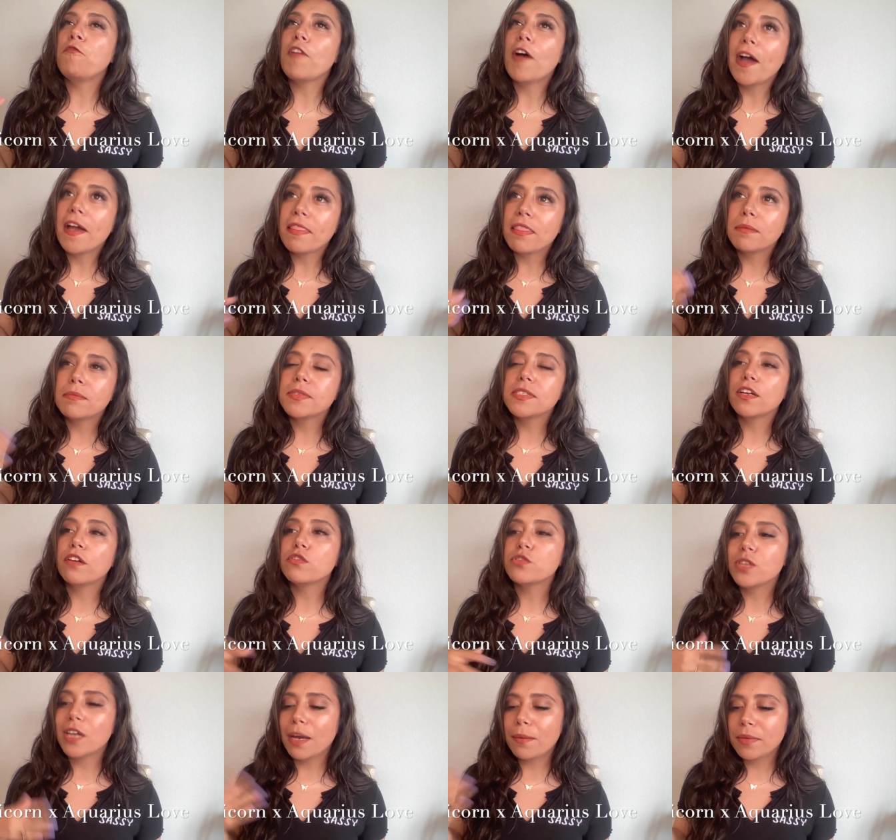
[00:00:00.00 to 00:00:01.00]
find
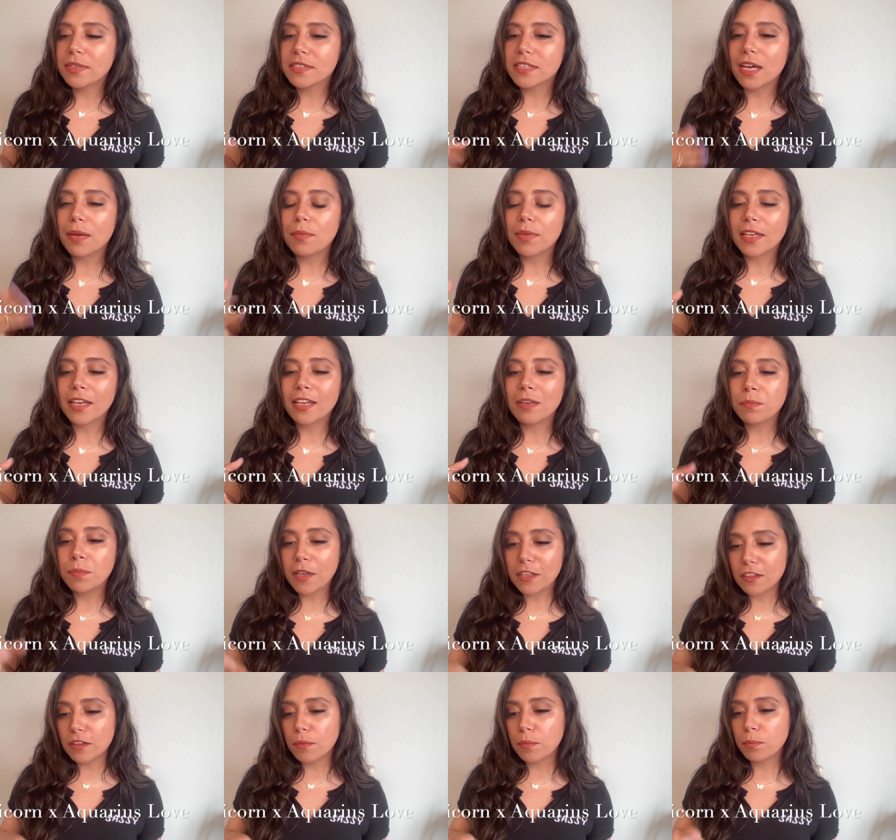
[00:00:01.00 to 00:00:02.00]
themselves time and time again
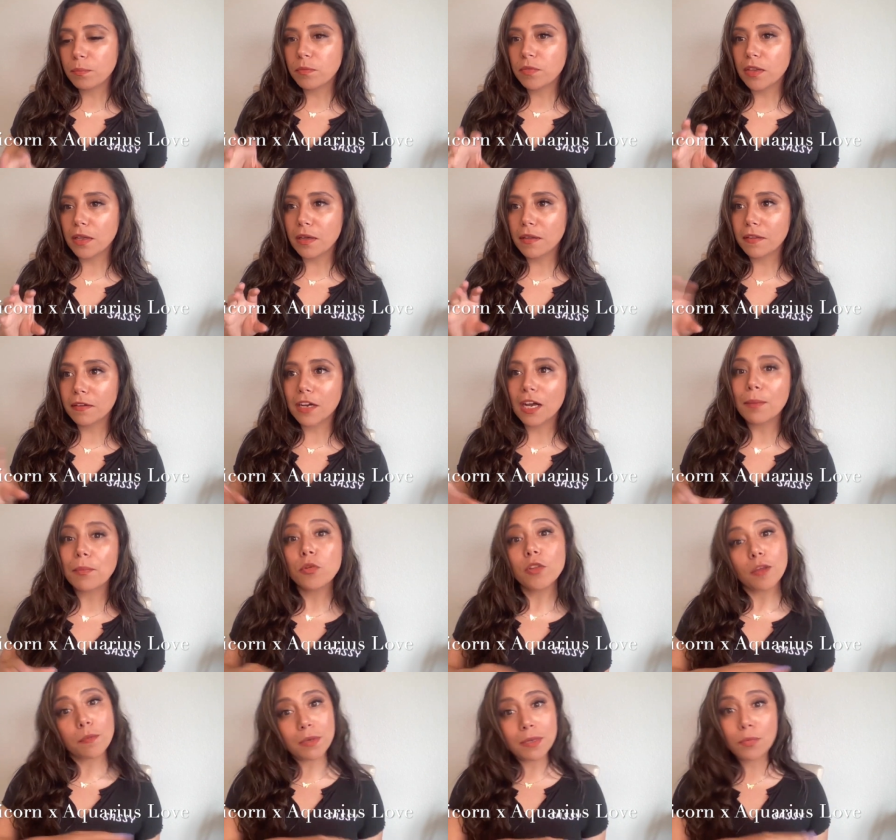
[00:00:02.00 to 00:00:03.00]
being the, the, the couple
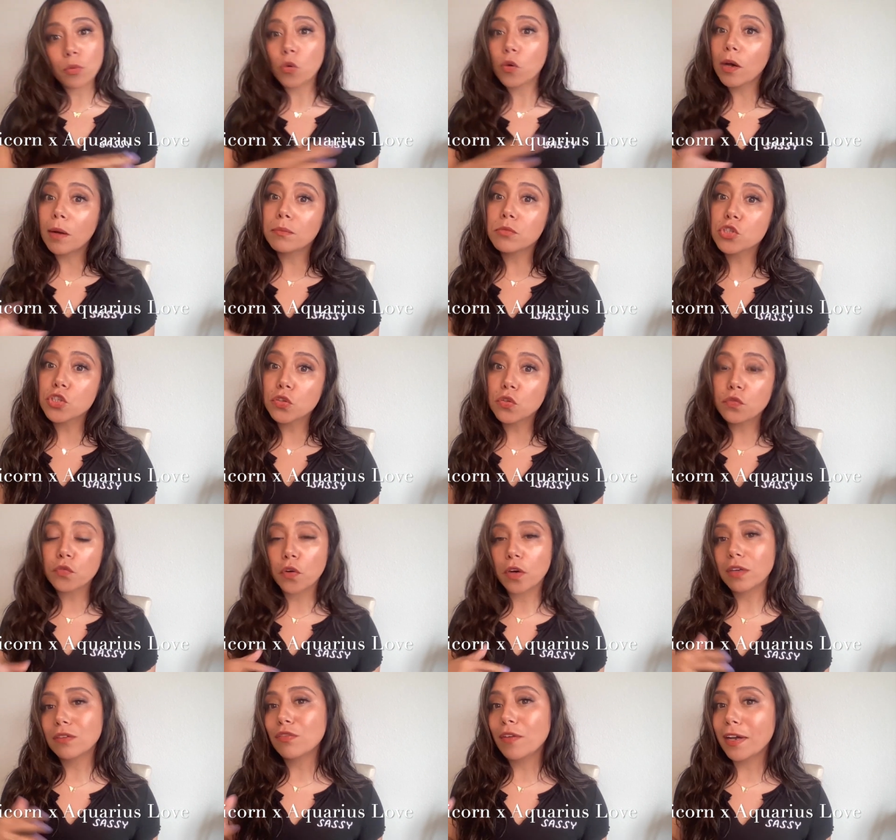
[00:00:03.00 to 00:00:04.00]
that people come to
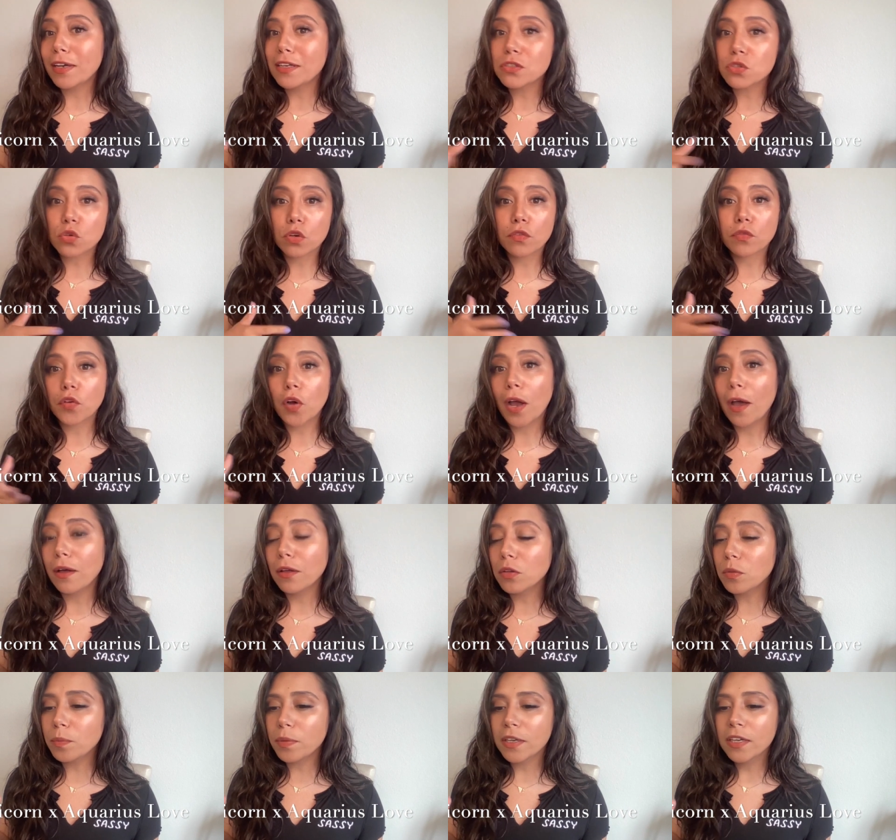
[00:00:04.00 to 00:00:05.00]
for advice or for
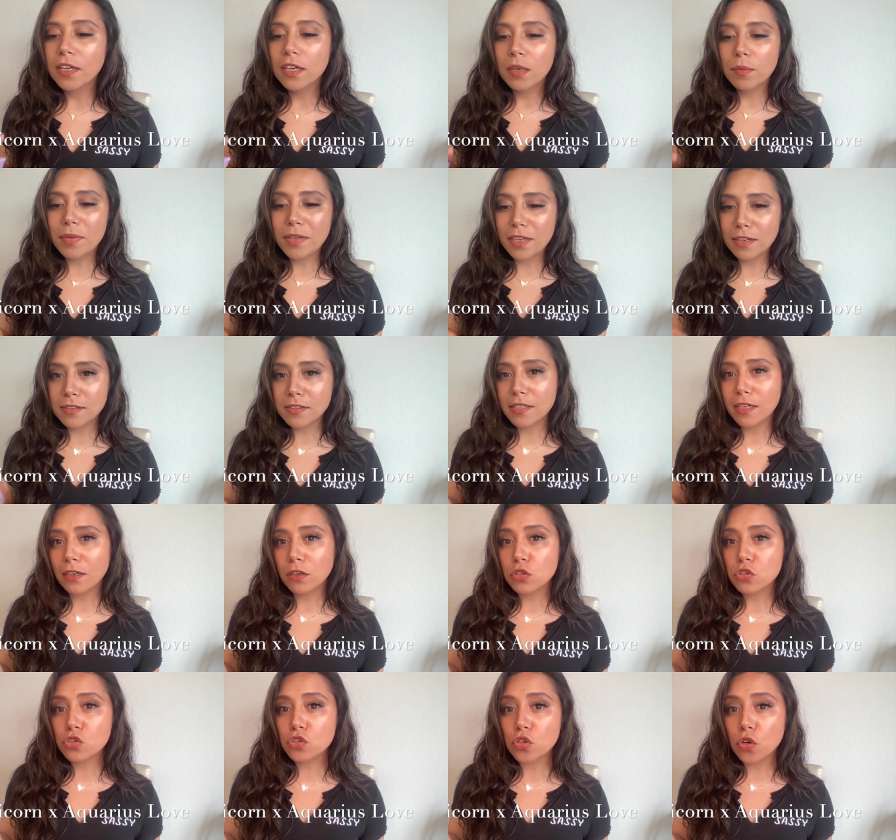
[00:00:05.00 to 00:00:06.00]
help because they
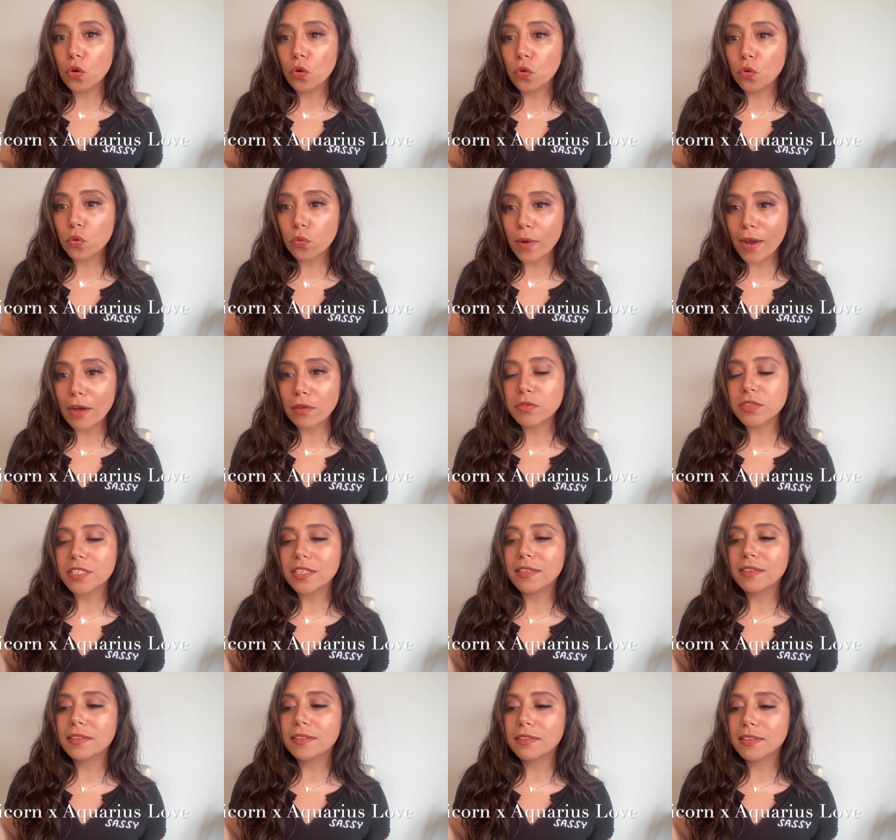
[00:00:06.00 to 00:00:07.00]
are so
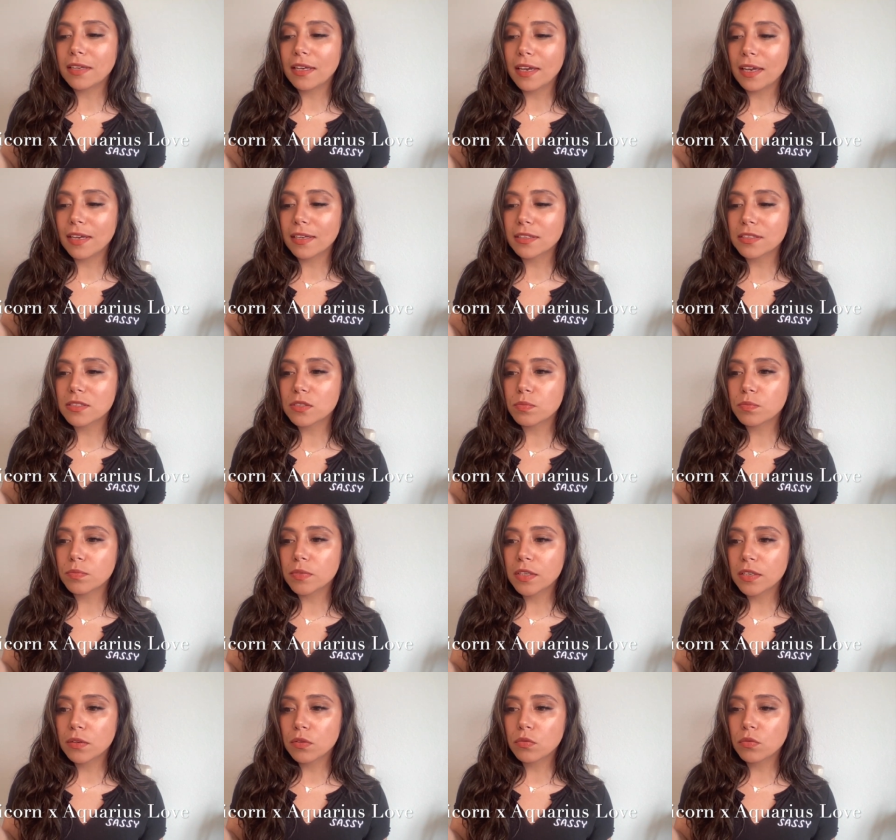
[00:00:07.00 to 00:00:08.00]
grounded and
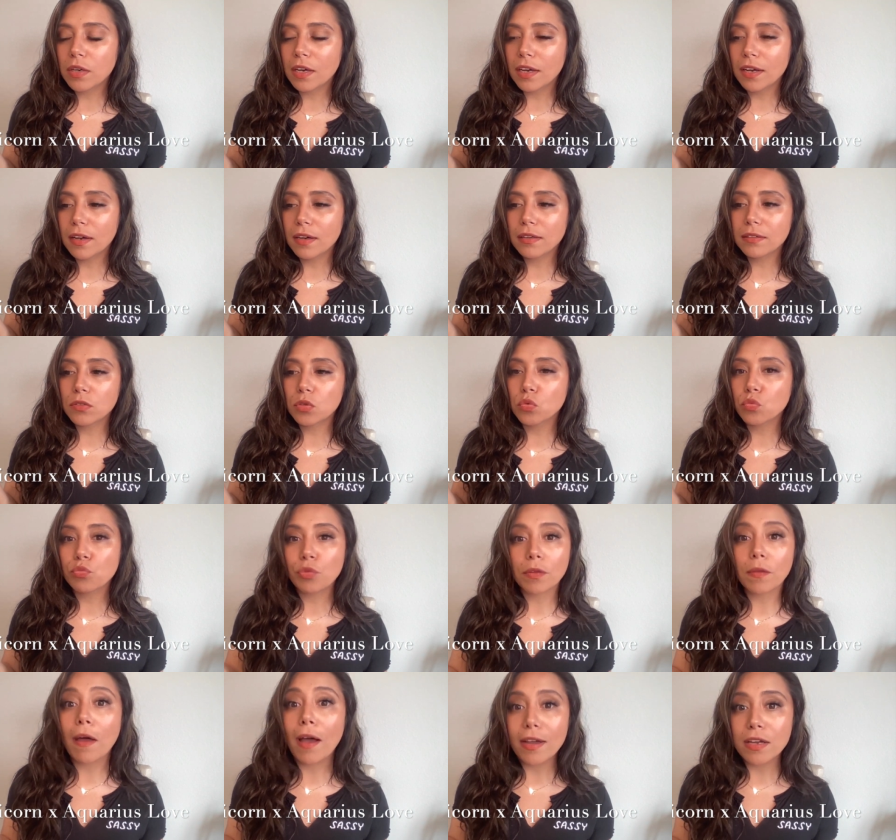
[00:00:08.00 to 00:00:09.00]
uh,
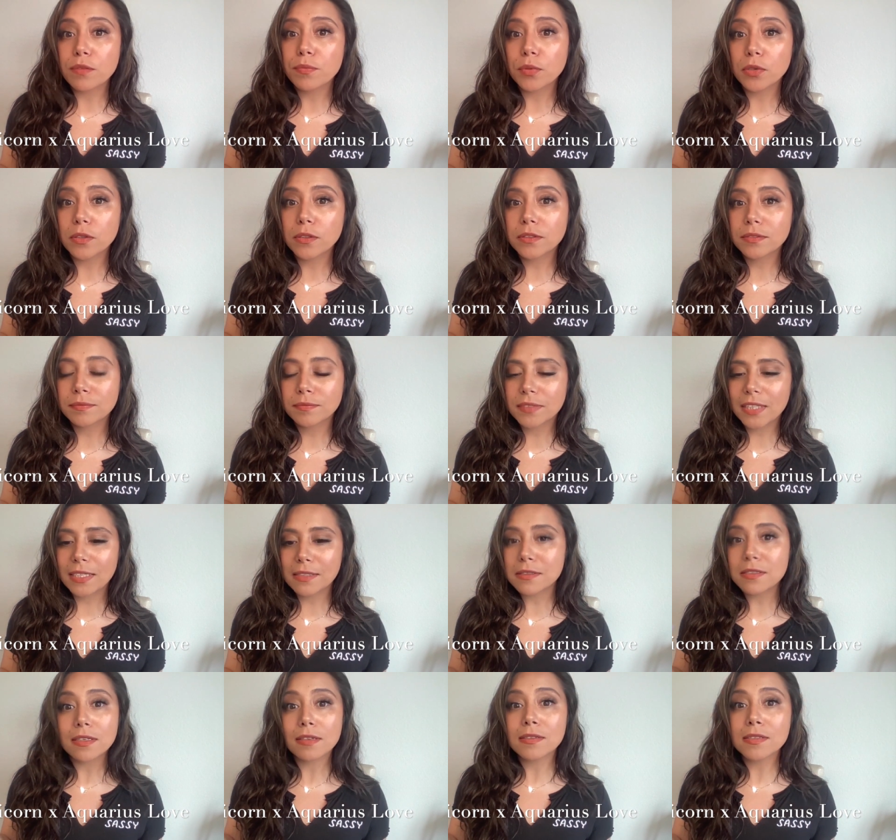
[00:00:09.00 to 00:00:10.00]
reliable
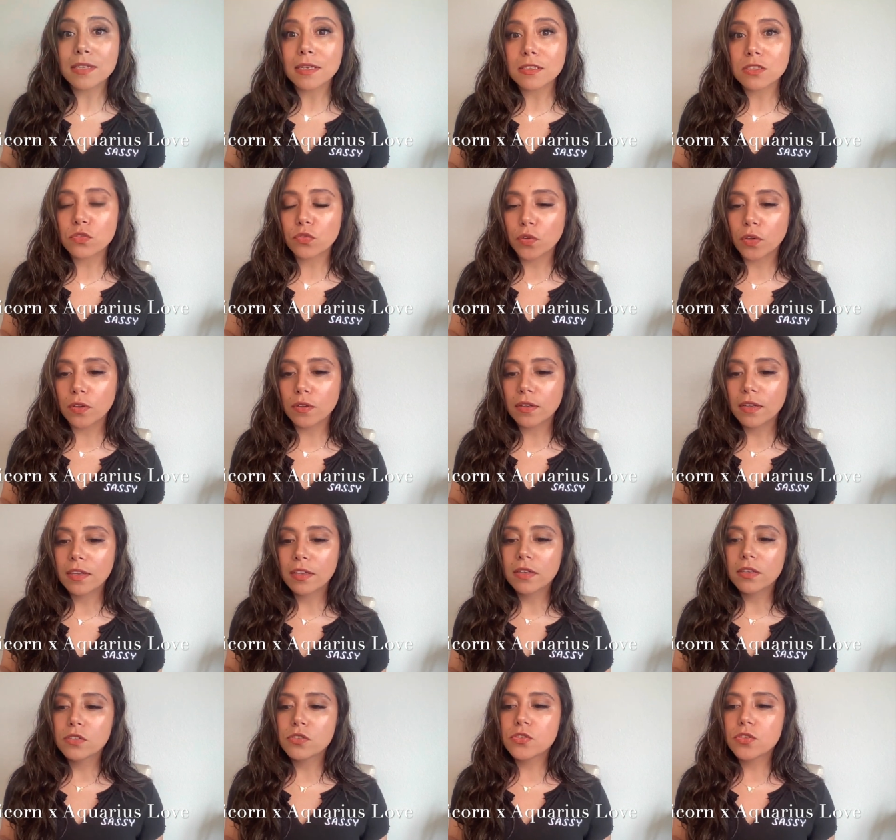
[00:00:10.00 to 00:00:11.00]
and successful.
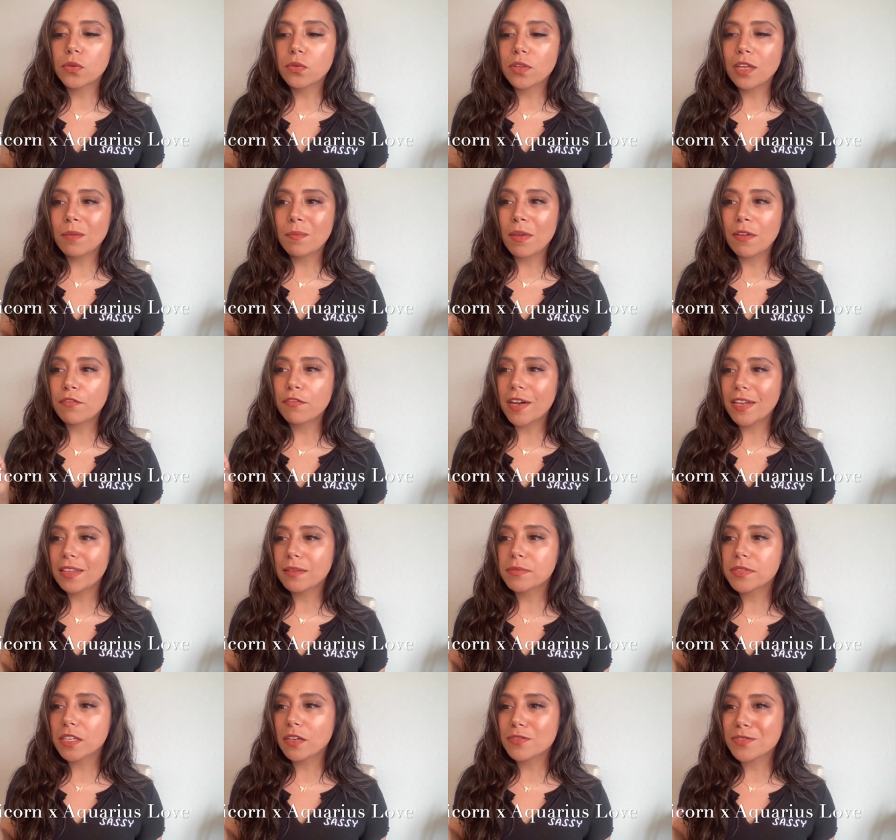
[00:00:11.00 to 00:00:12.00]
So they may find
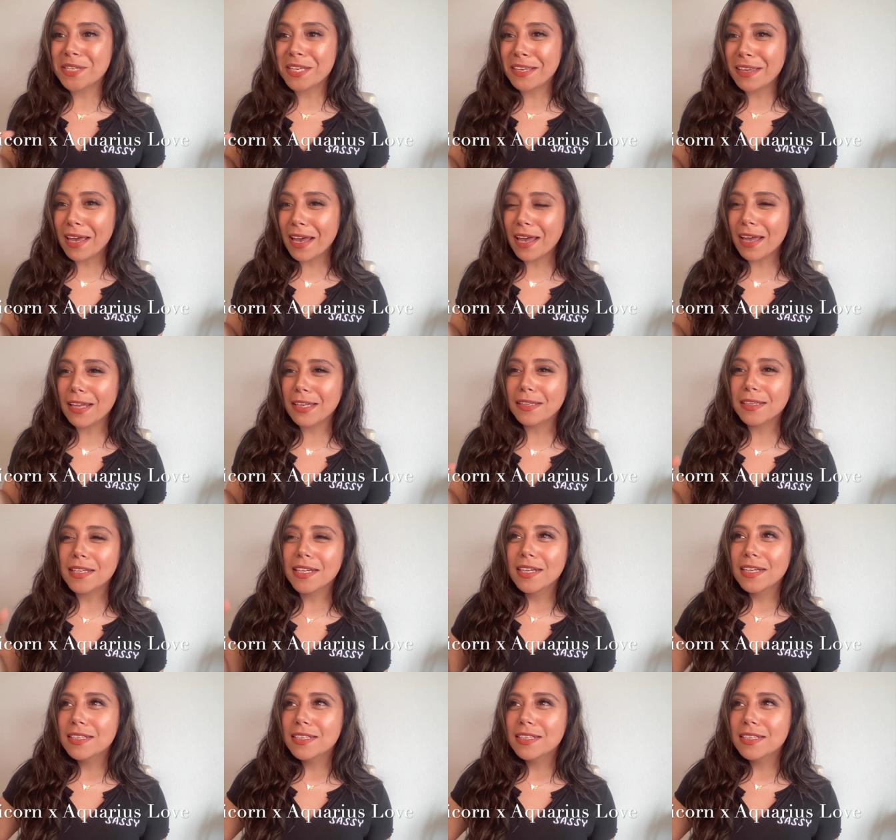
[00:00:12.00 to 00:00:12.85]
themselves again